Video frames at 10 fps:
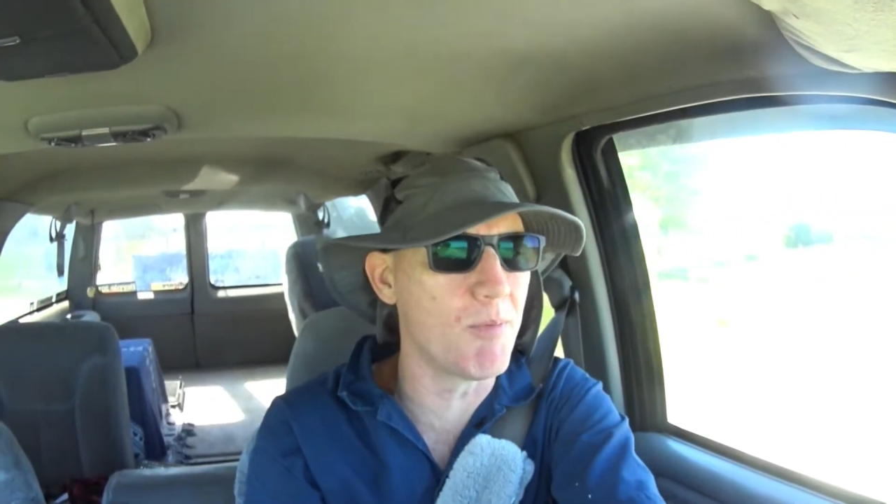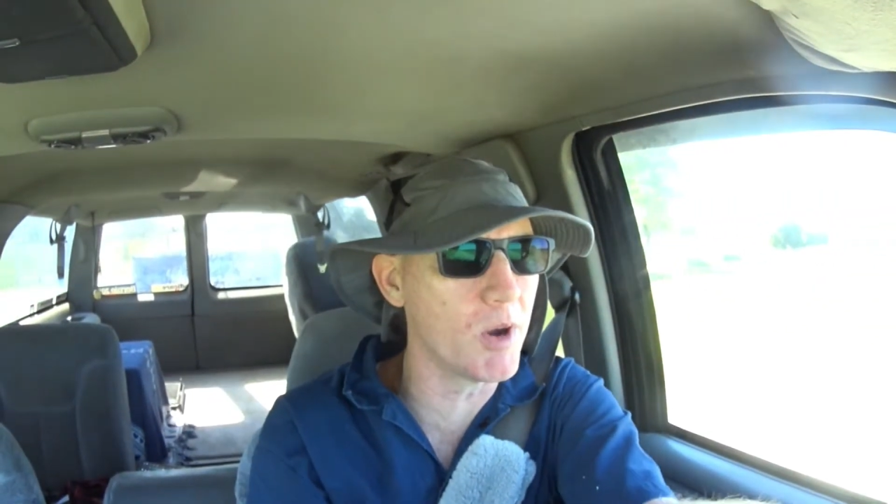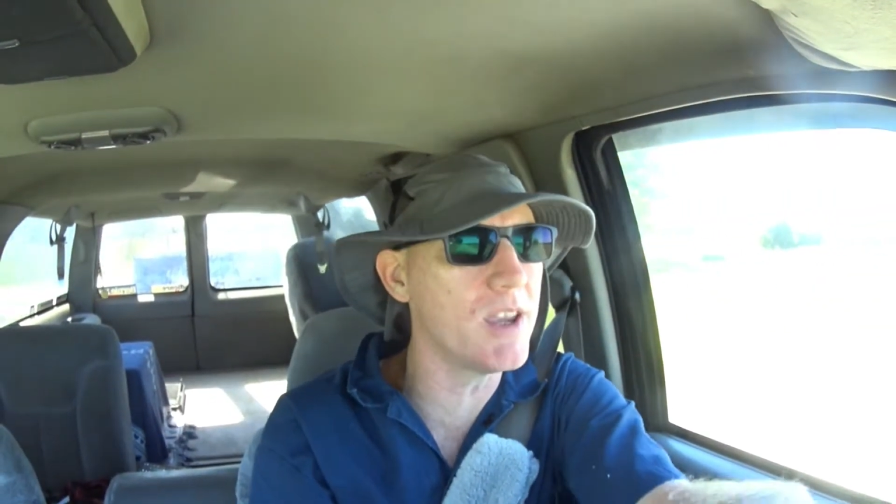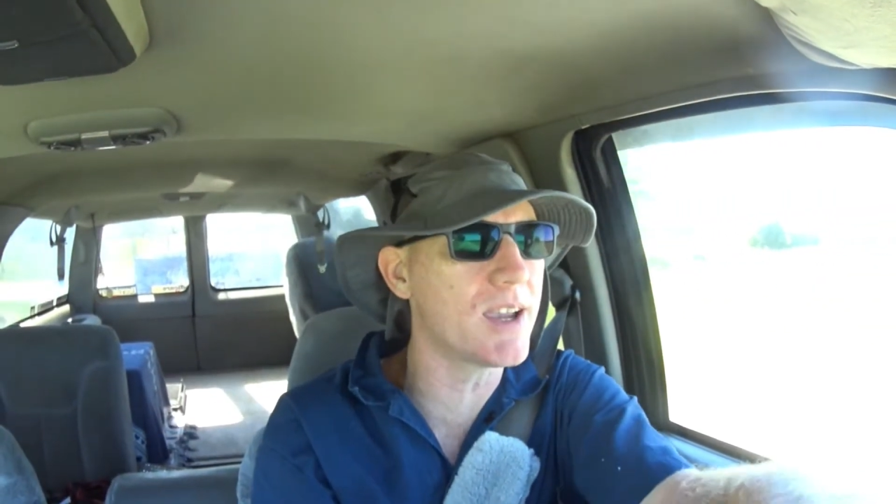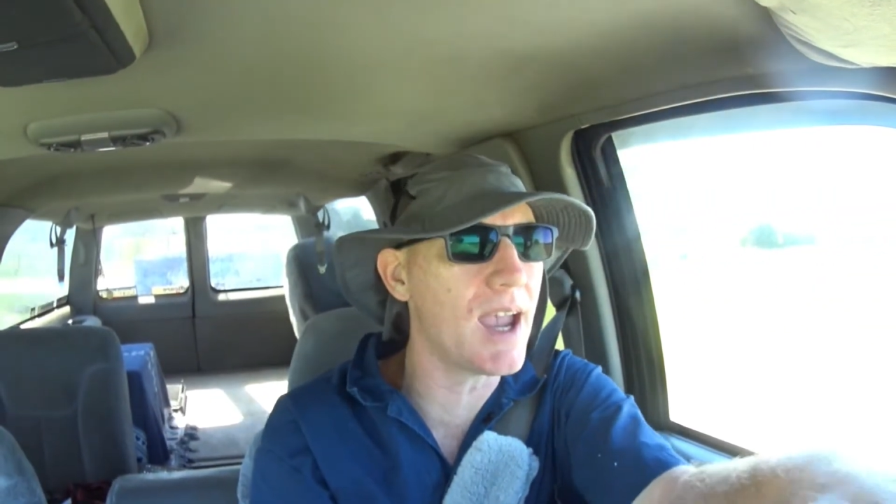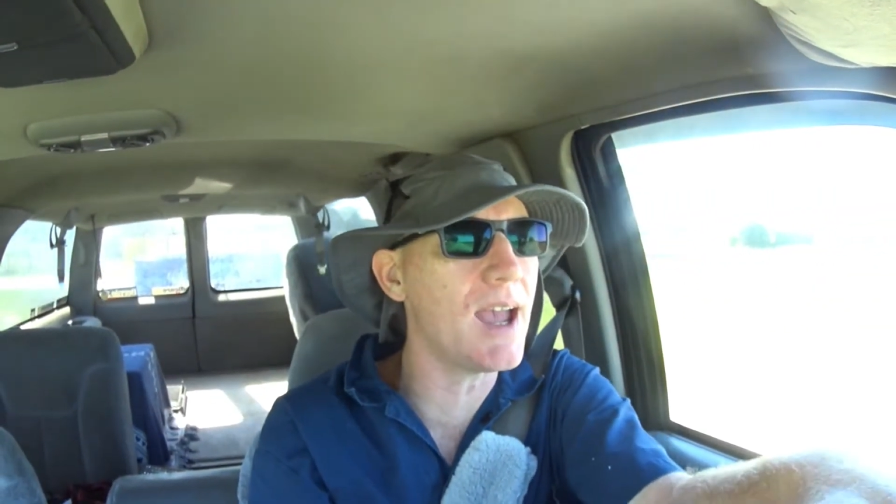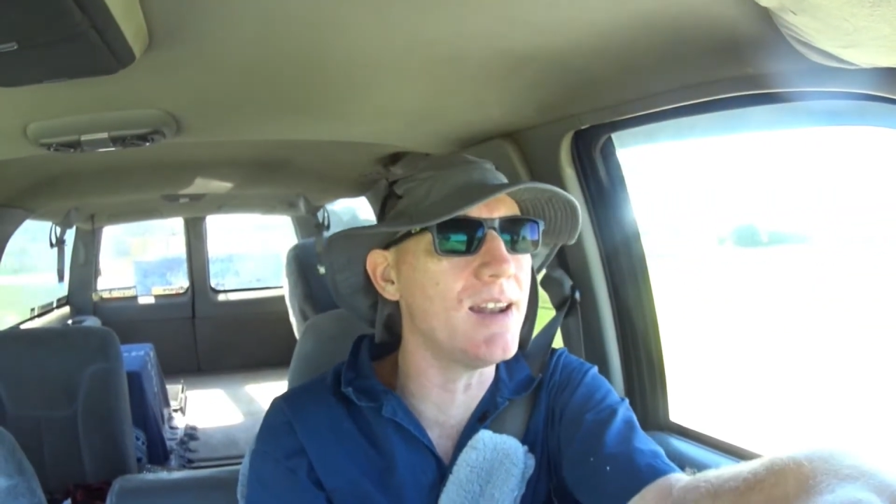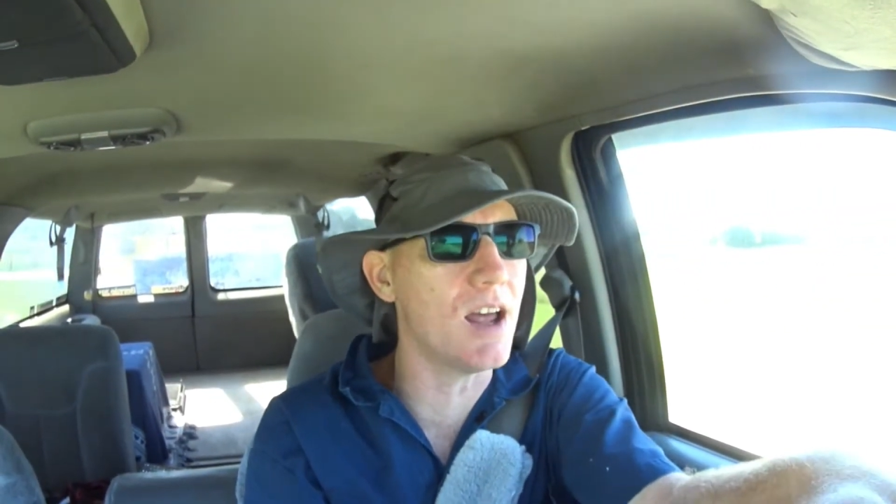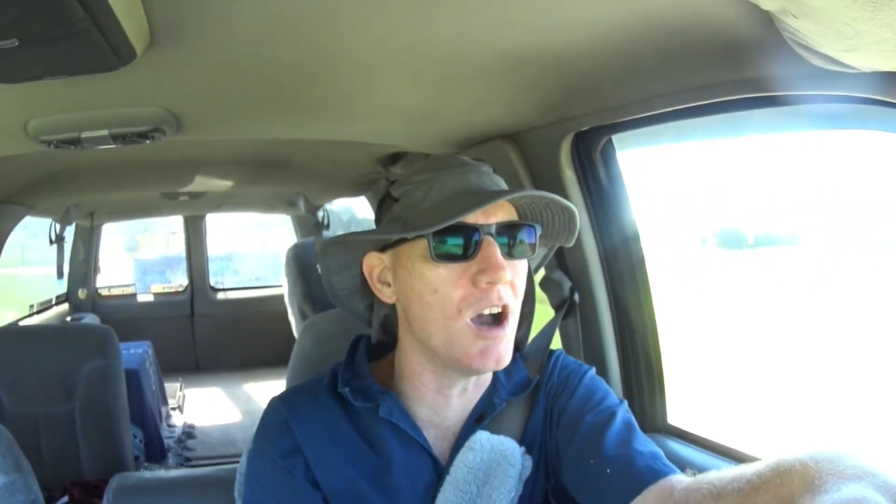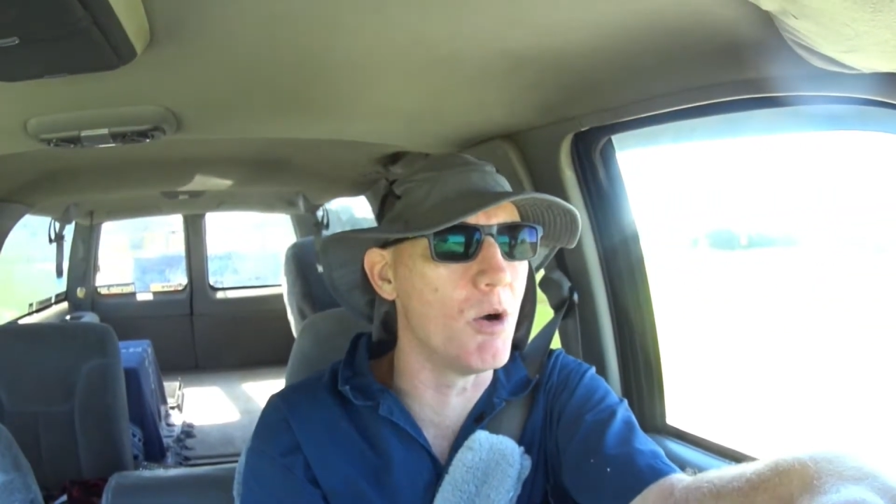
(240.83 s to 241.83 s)
Well, you can't
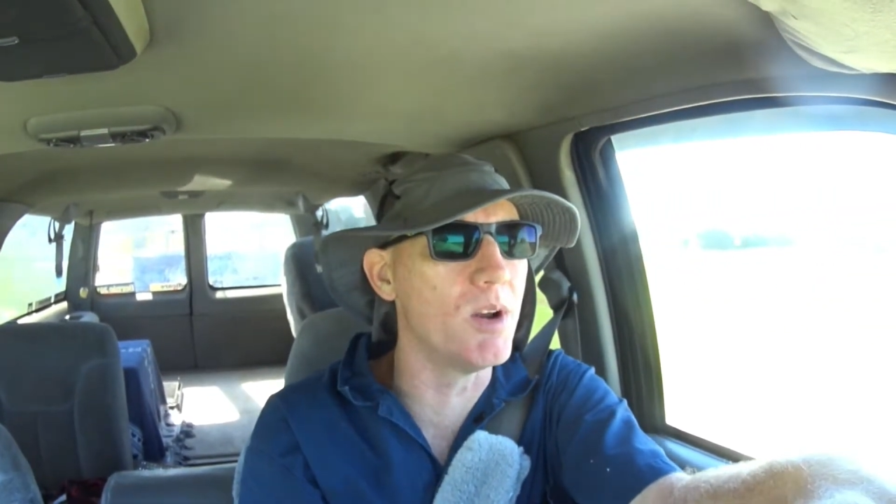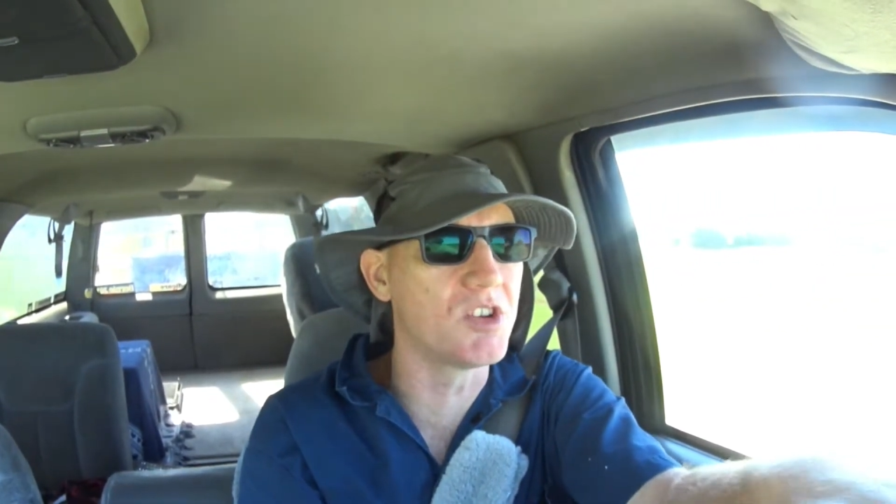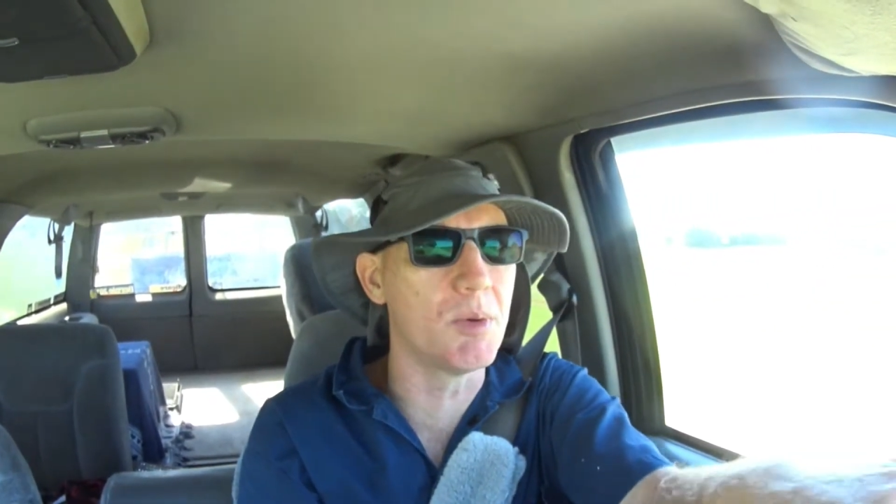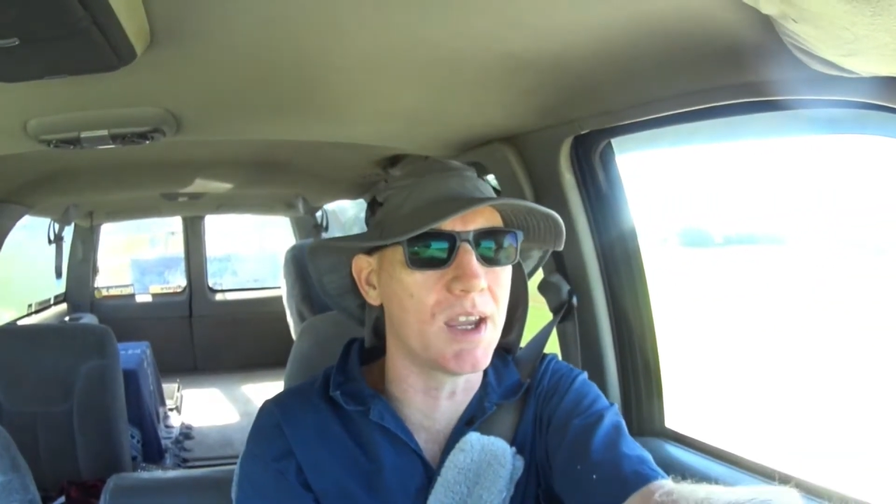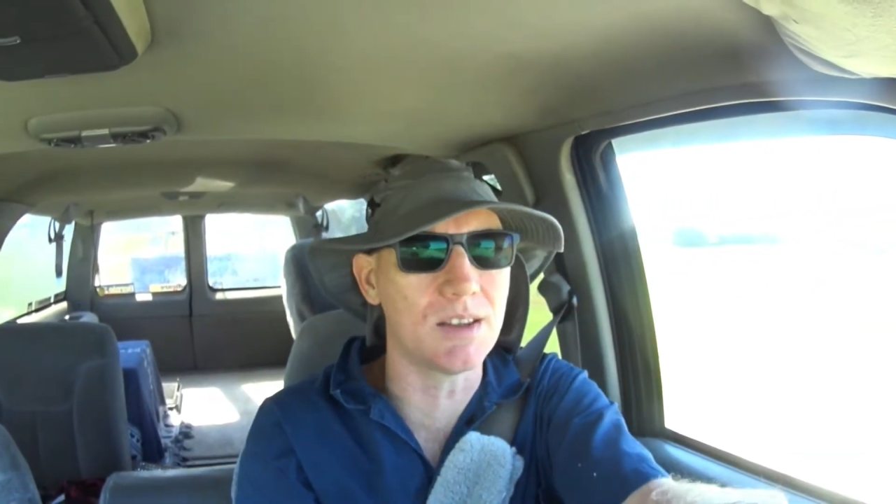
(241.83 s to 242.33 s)
know until we get